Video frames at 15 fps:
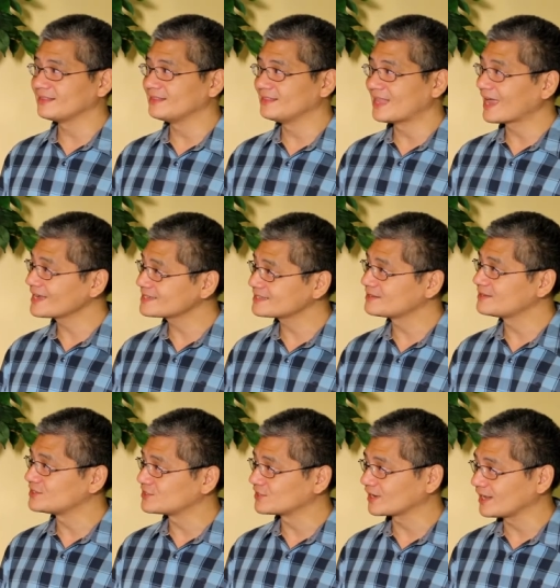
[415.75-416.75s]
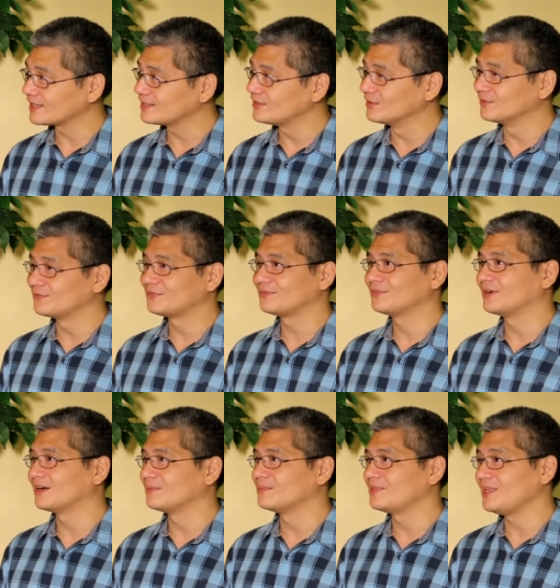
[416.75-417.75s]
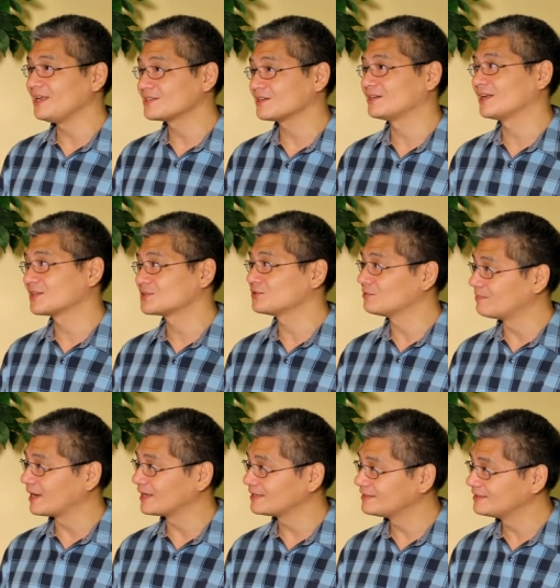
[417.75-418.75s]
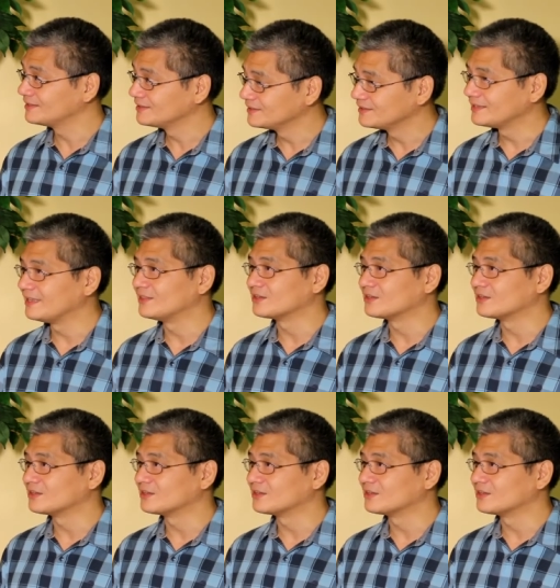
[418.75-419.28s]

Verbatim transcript: last shred of um, things are not so bad mm.